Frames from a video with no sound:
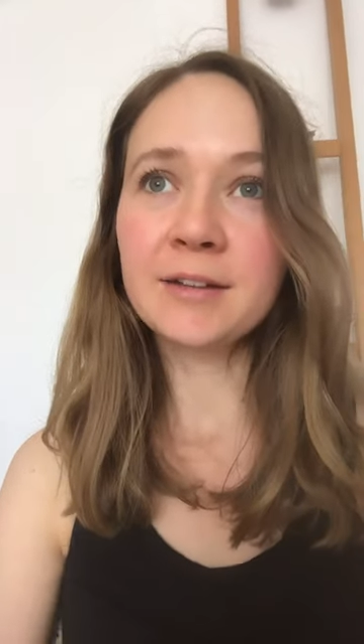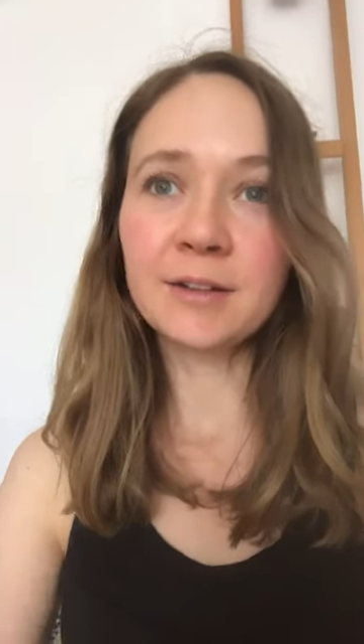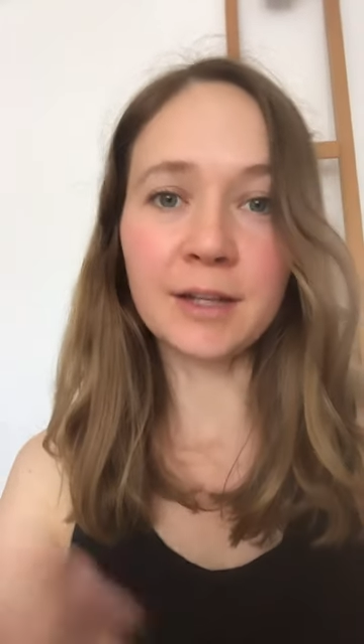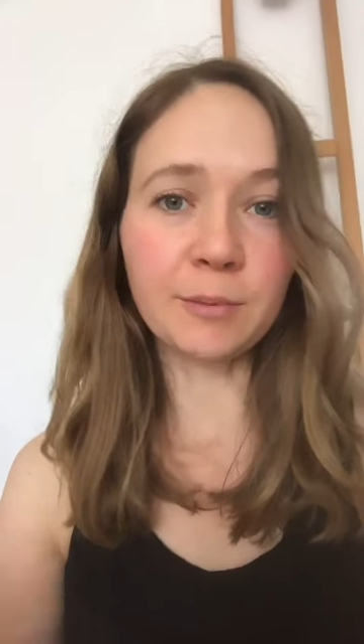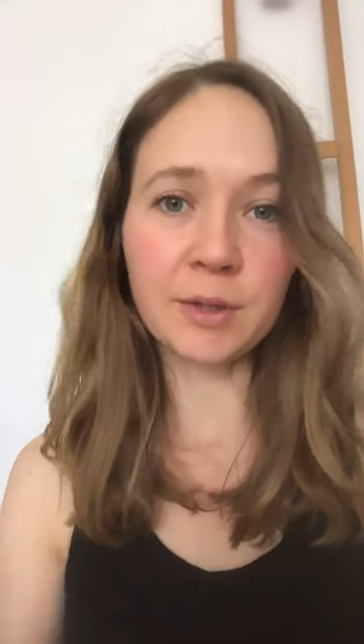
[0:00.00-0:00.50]

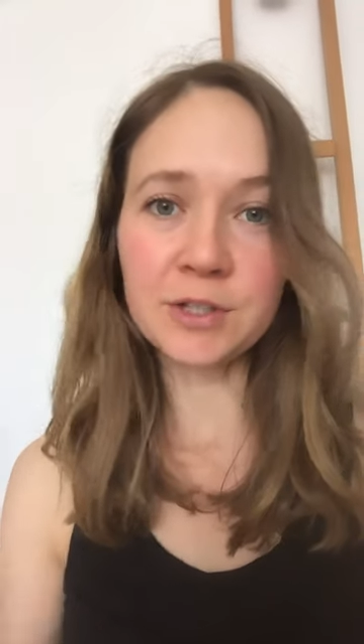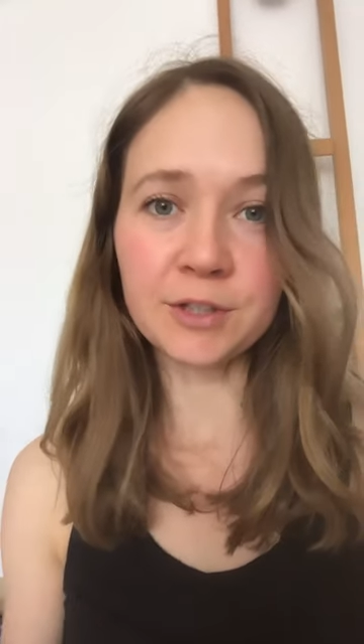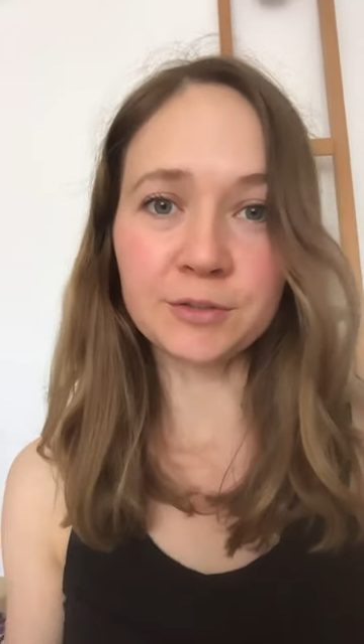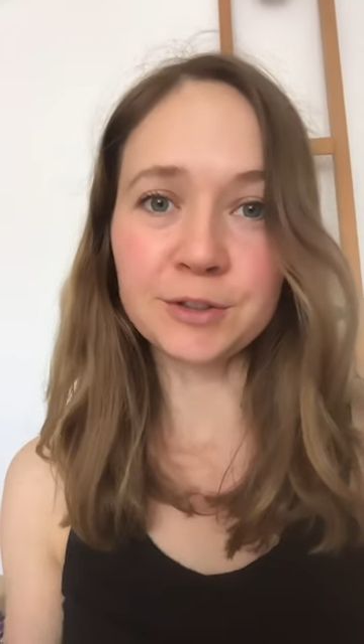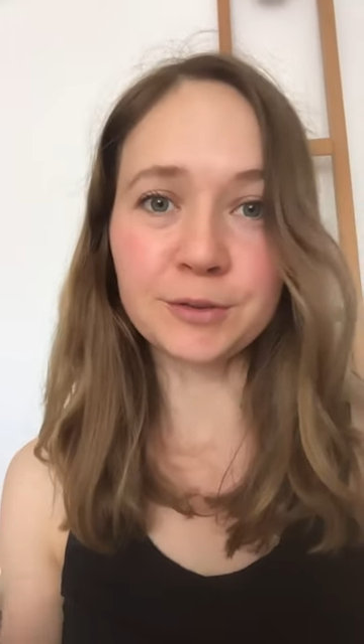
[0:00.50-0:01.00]
like with
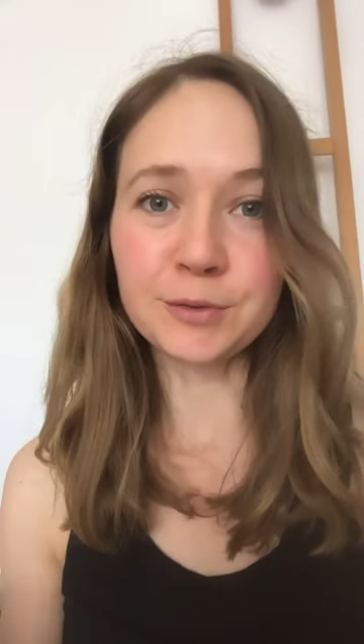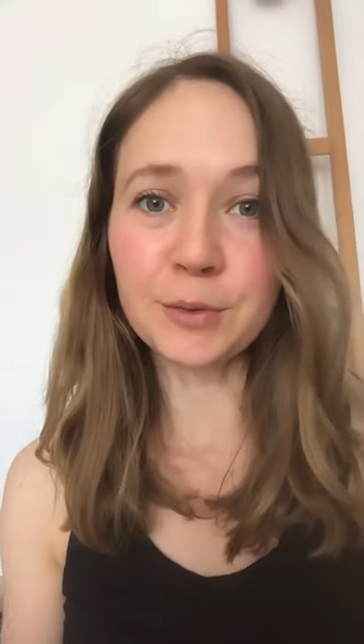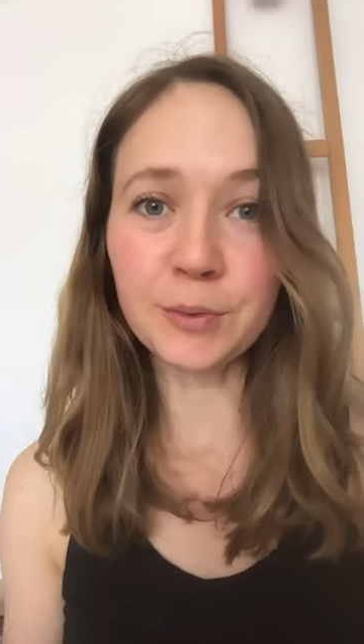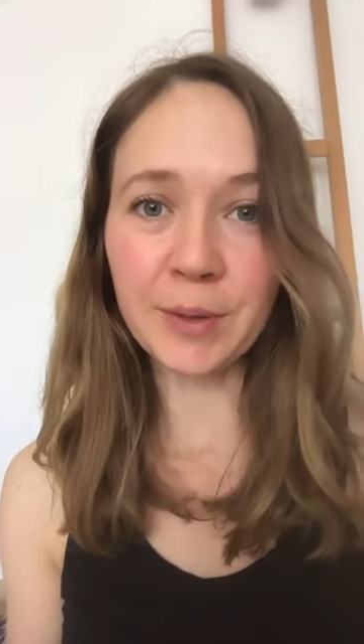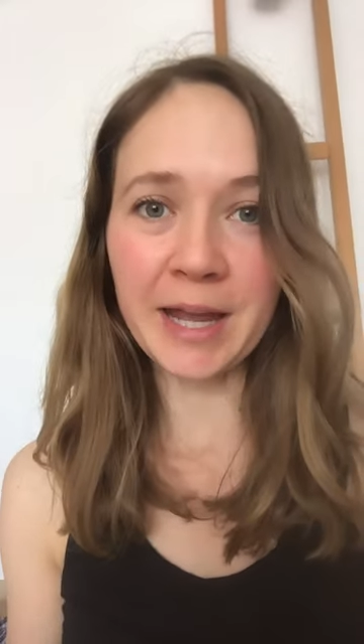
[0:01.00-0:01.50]
children of
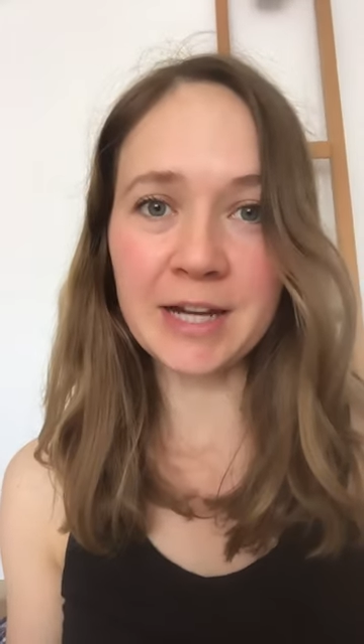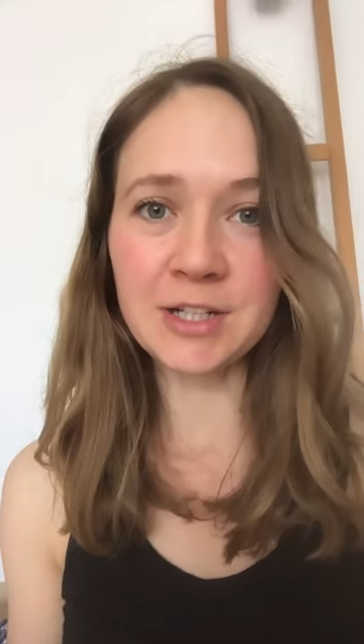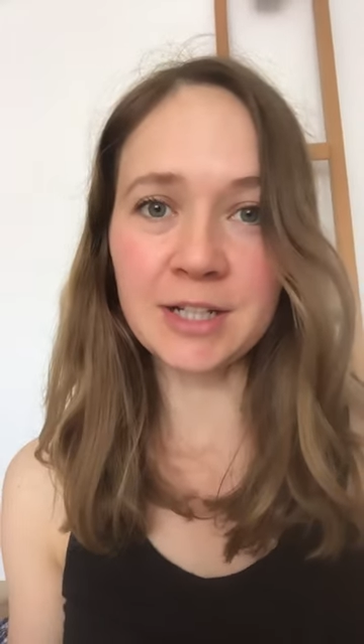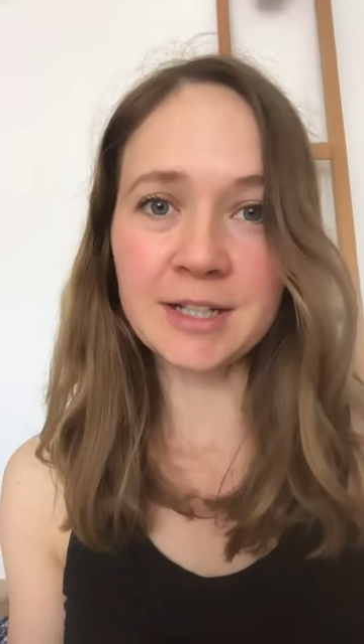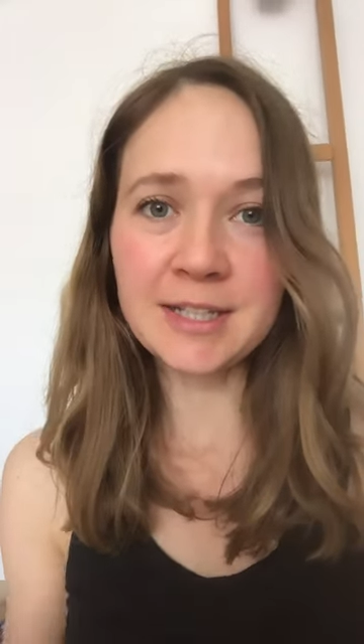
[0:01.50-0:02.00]
all
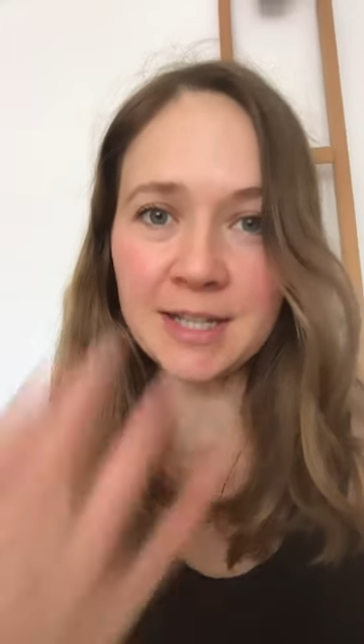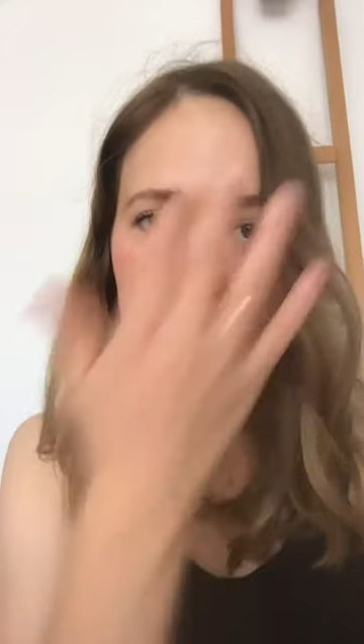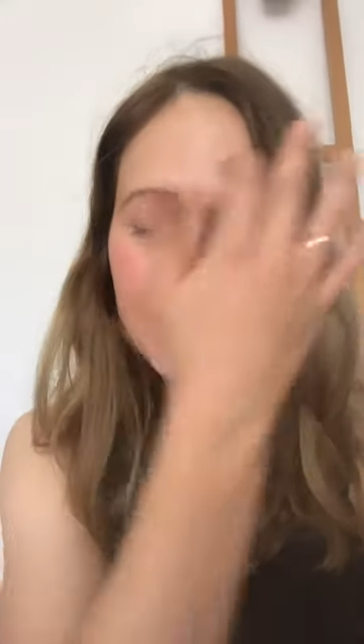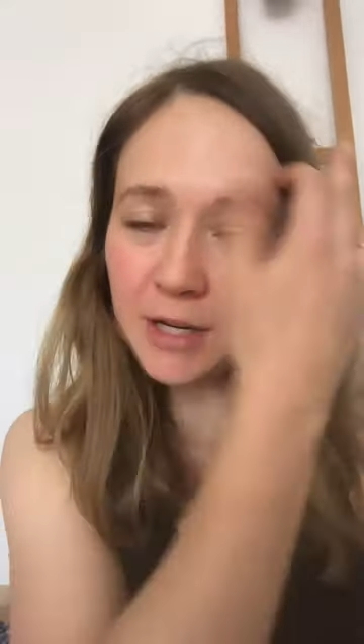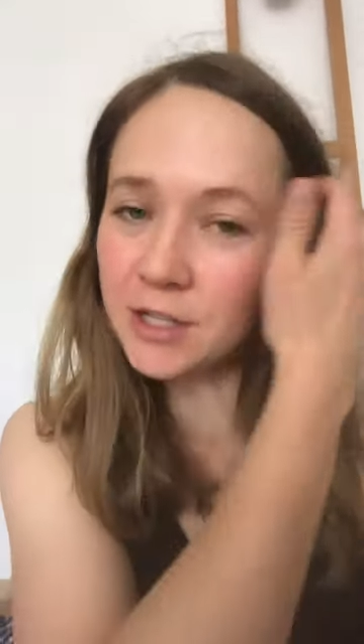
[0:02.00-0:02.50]
ages,
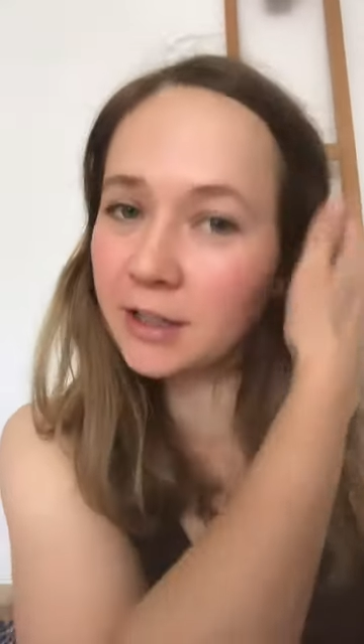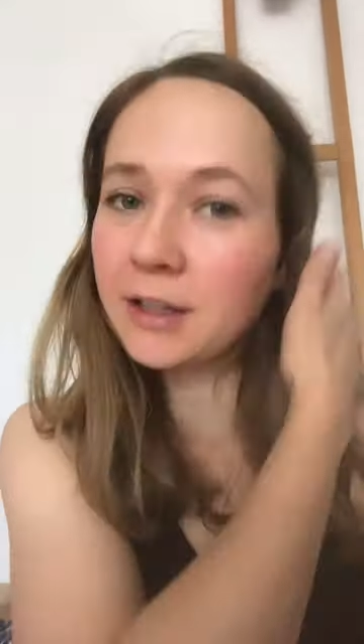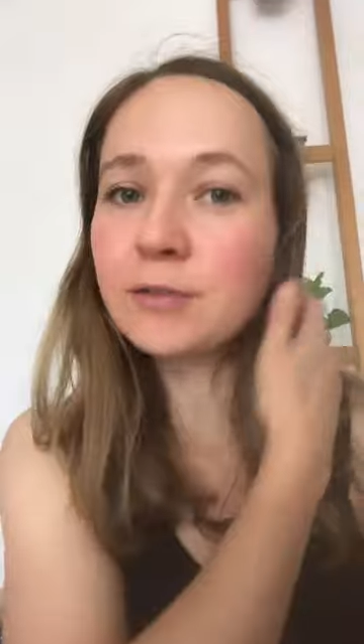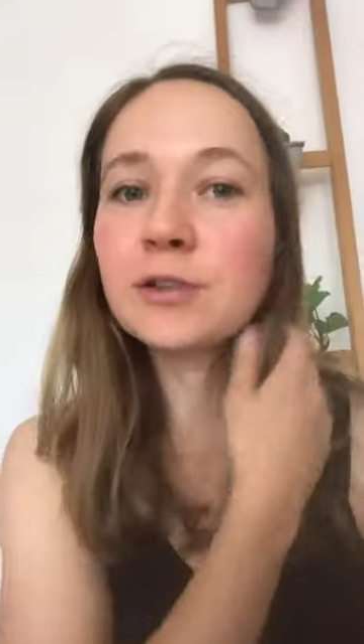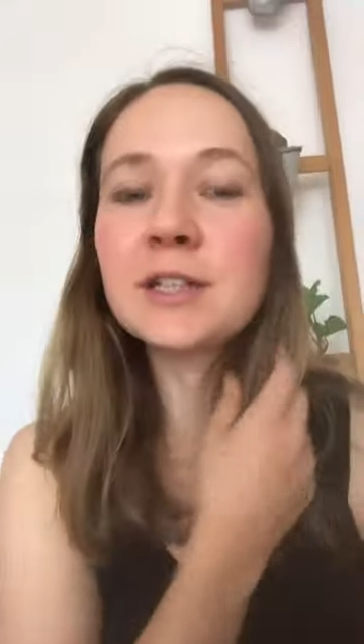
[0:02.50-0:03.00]

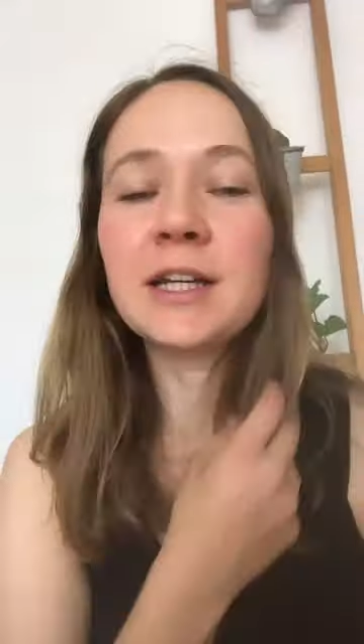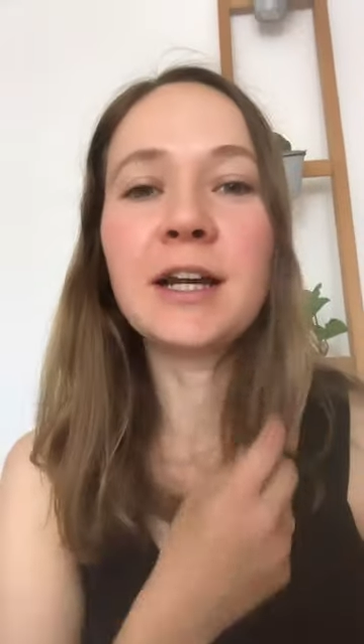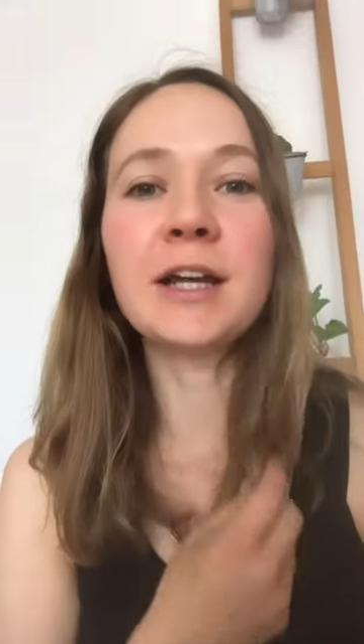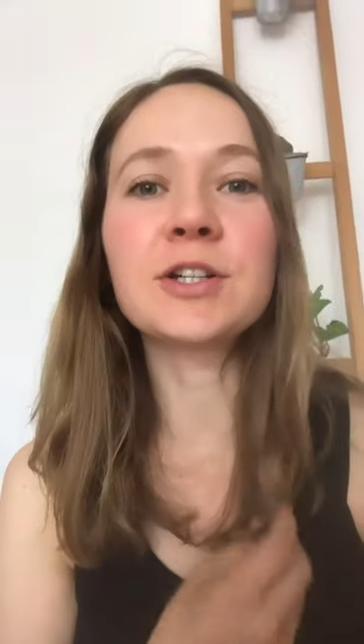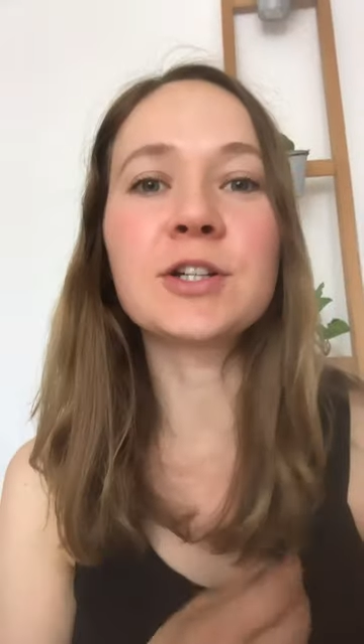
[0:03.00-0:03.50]
especially for
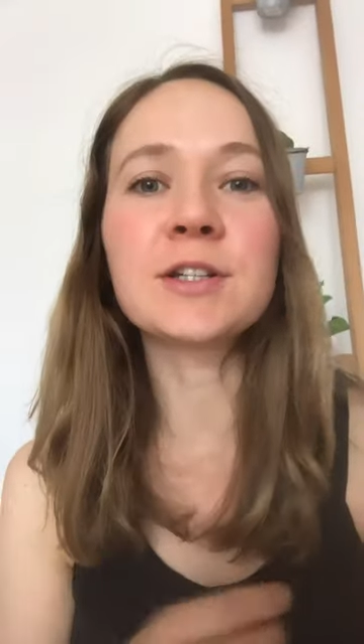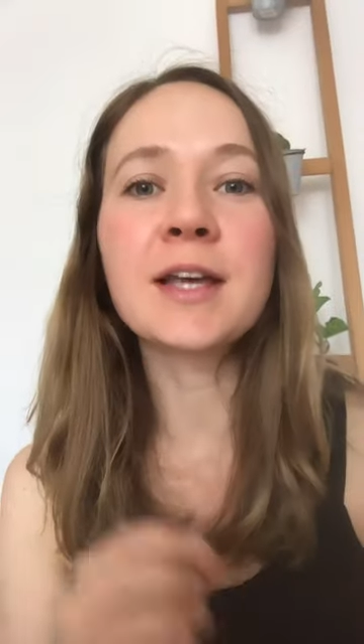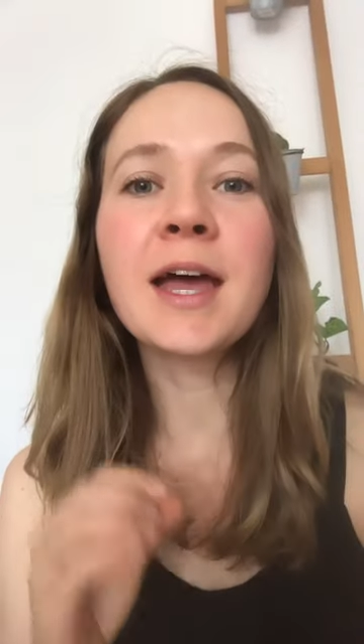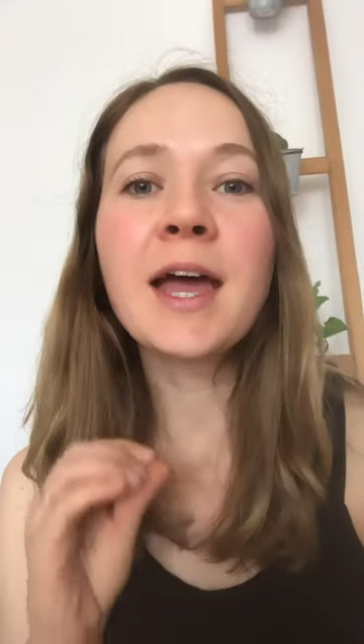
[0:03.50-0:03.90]
teenagers.